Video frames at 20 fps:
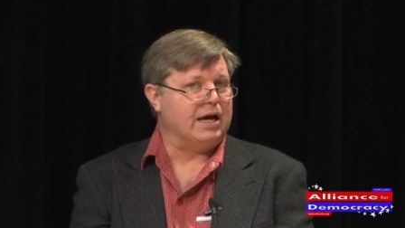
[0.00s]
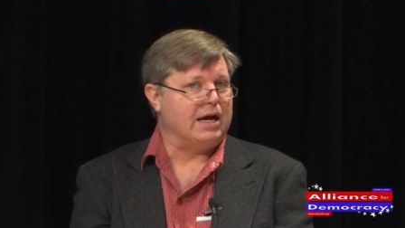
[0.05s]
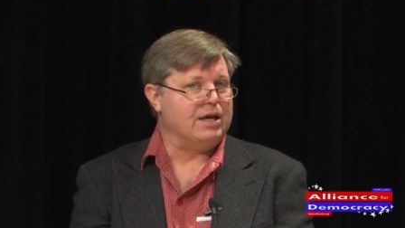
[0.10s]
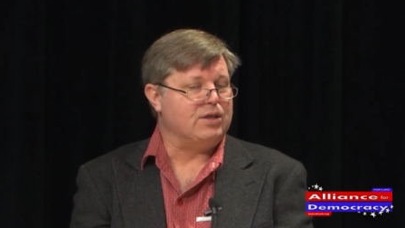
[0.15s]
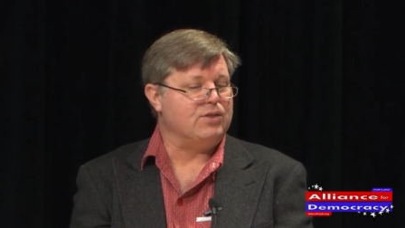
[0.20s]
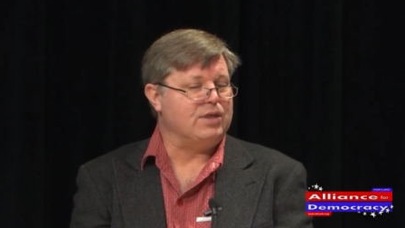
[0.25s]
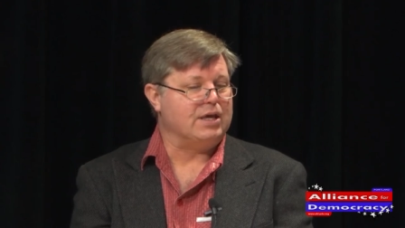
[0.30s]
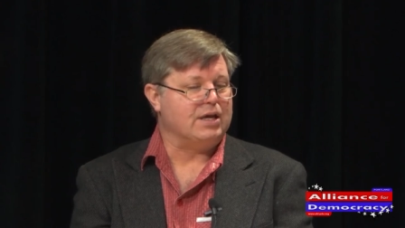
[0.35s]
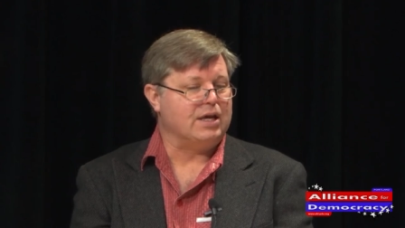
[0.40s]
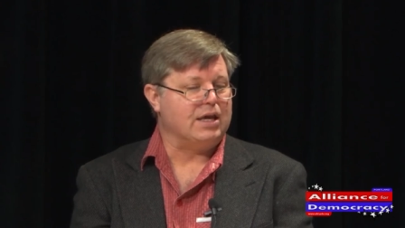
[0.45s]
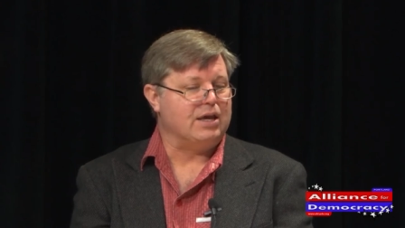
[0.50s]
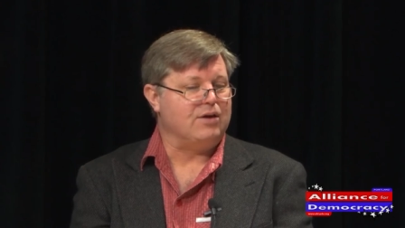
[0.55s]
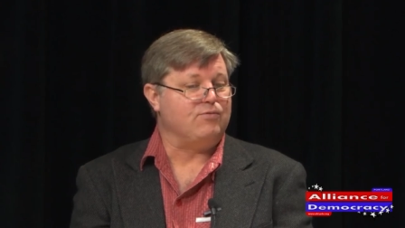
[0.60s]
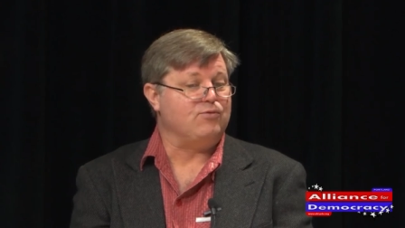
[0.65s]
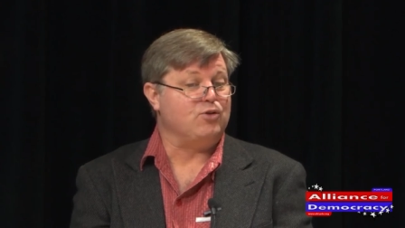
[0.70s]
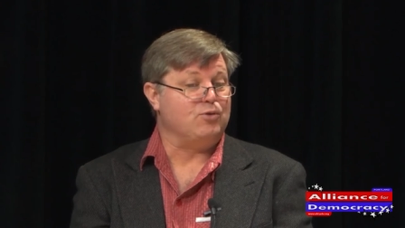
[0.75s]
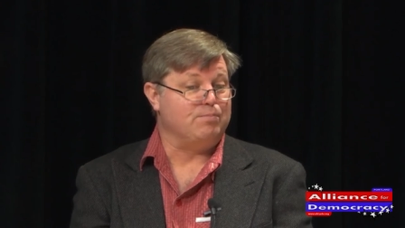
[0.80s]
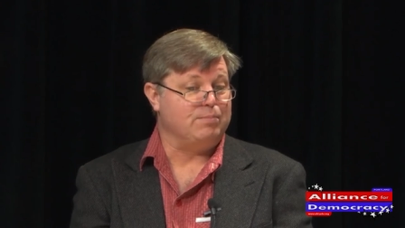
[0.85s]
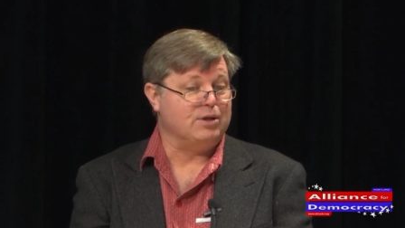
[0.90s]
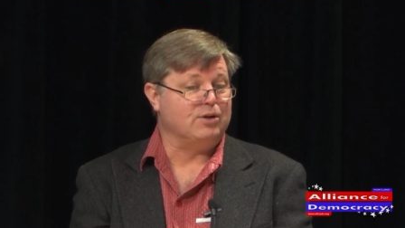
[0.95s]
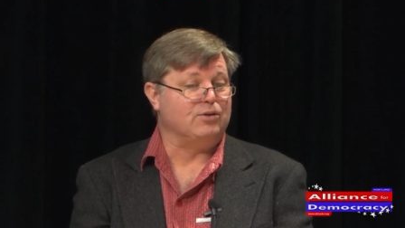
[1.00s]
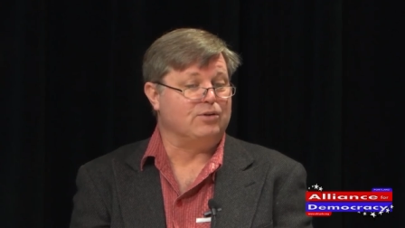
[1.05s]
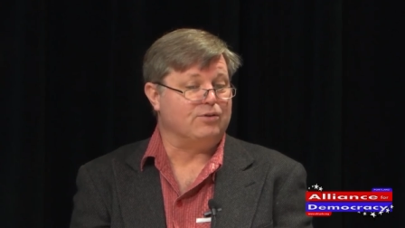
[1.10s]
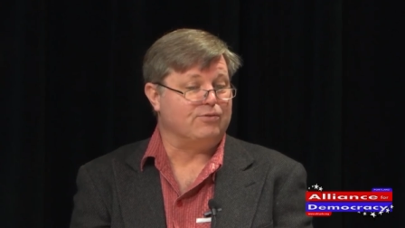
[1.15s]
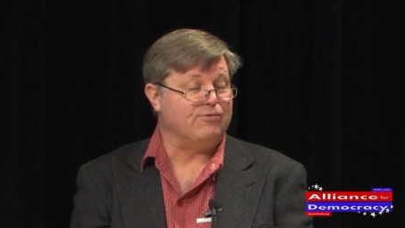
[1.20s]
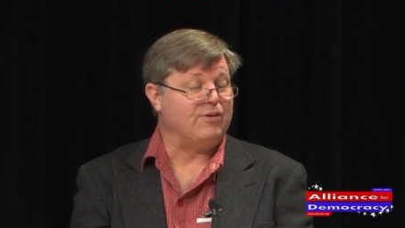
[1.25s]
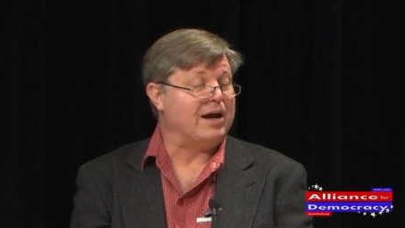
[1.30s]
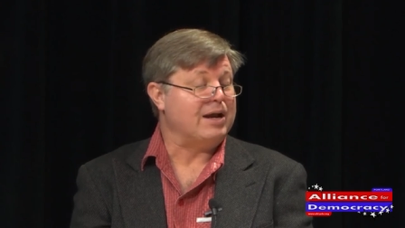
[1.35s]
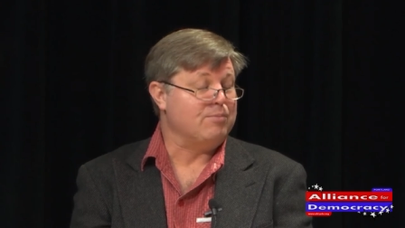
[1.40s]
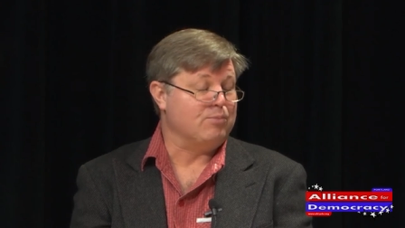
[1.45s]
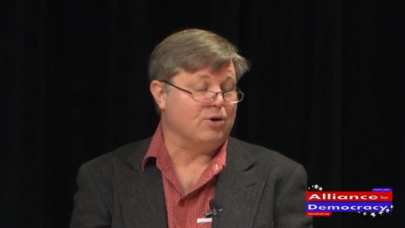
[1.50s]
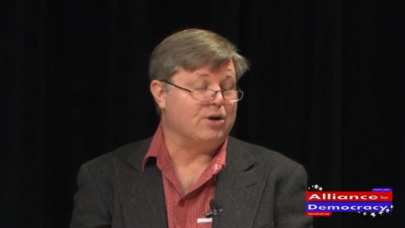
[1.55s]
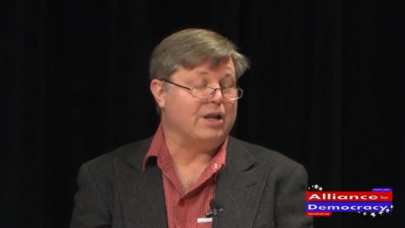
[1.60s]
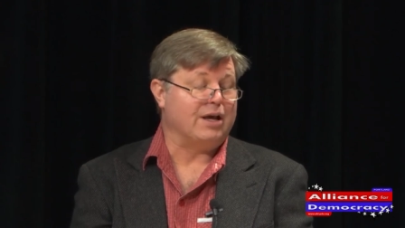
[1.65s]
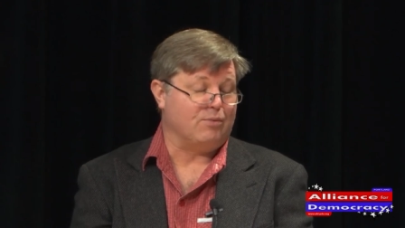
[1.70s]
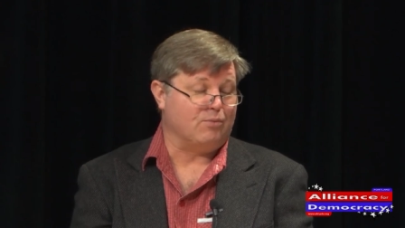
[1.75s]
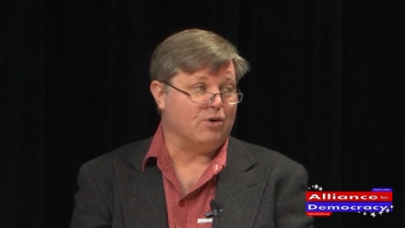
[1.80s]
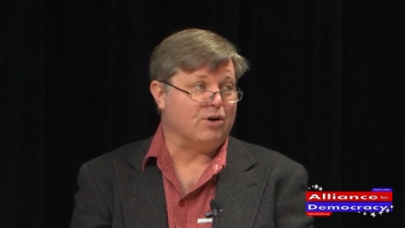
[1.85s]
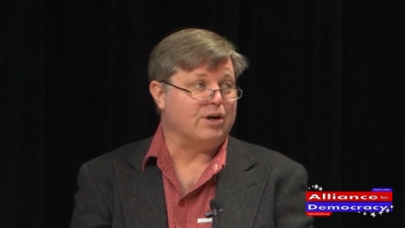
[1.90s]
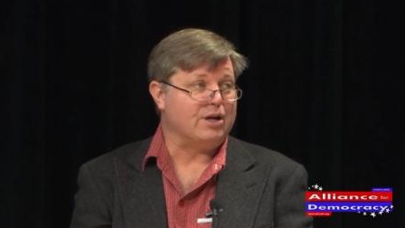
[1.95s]
I think if you build a fiber
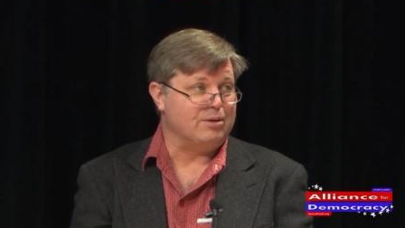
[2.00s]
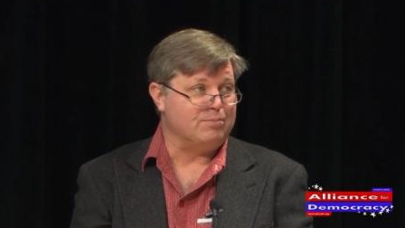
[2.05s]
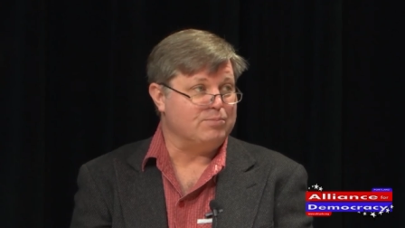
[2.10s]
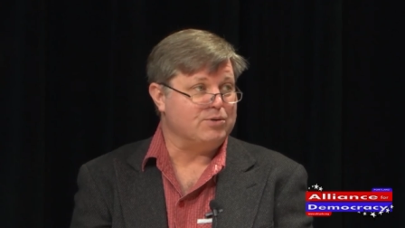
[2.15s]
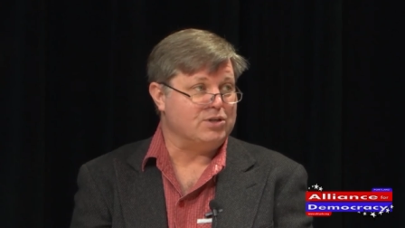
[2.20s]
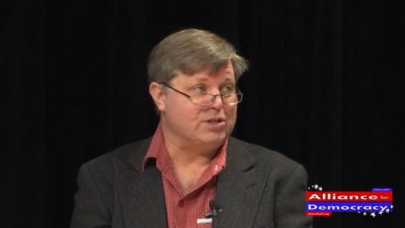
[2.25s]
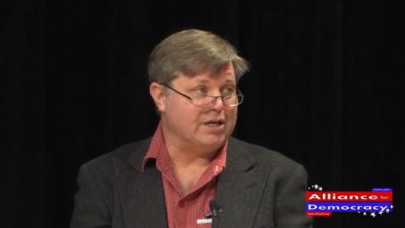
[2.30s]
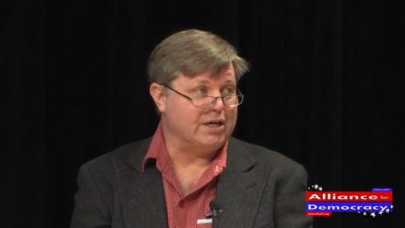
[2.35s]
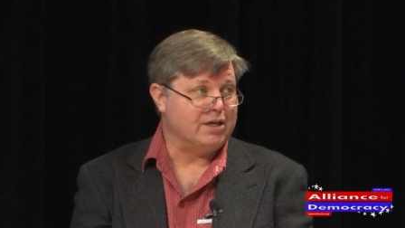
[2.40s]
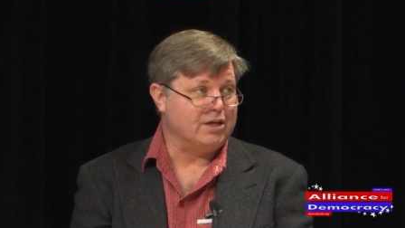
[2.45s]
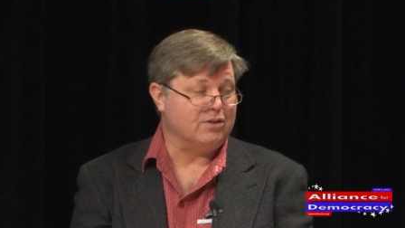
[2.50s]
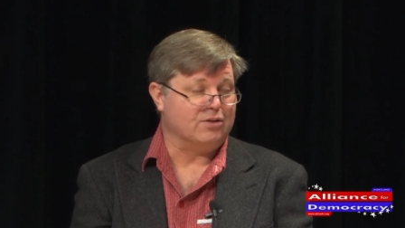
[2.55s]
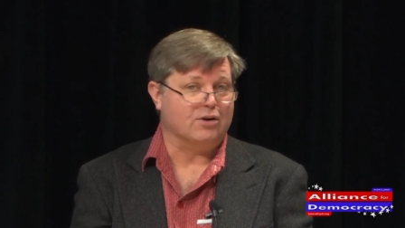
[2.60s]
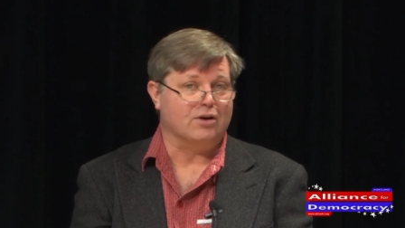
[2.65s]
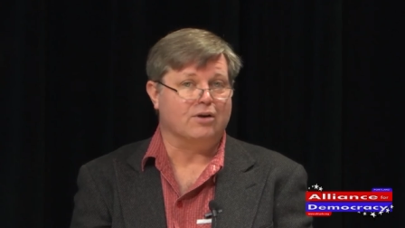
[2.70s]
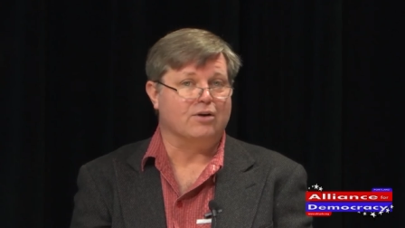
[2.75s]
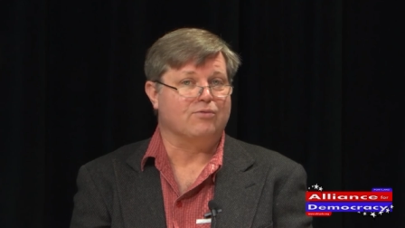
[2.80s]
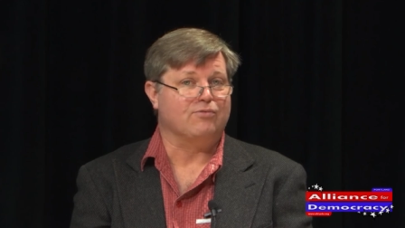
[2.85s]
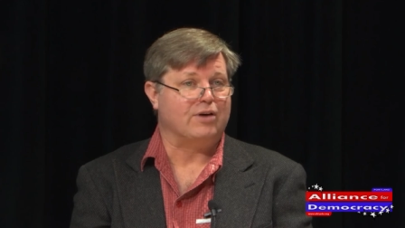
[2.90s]
network in particular,